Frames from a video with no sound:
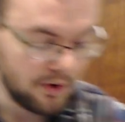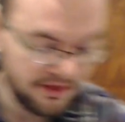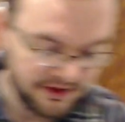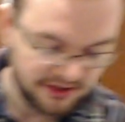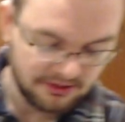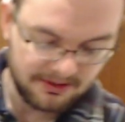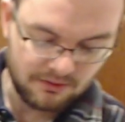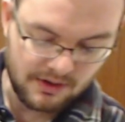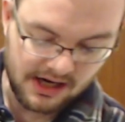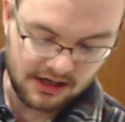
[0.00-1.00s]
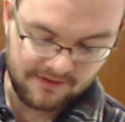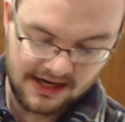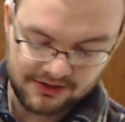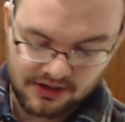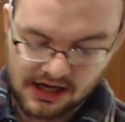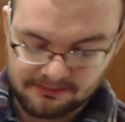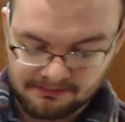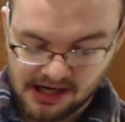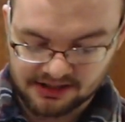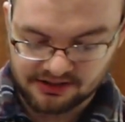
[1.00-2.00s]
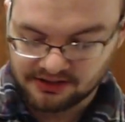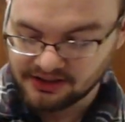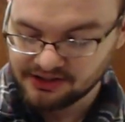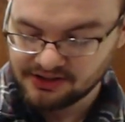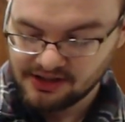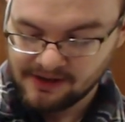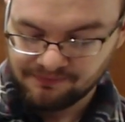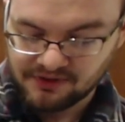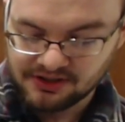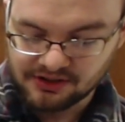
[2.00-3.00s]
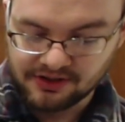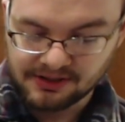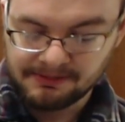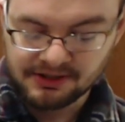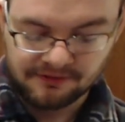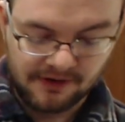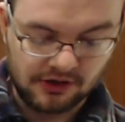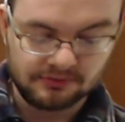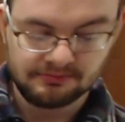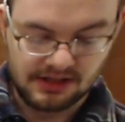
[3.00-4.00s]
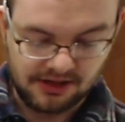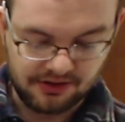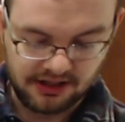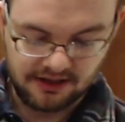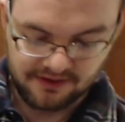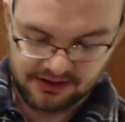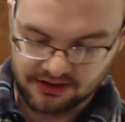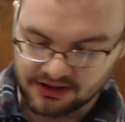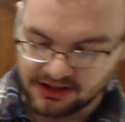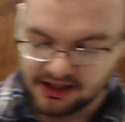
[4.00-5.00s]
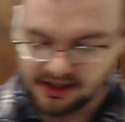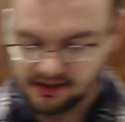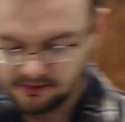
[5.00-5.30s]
thing you want to be aware of as you're unboxing this. So there's a piece of foam underneath that you're going to take out,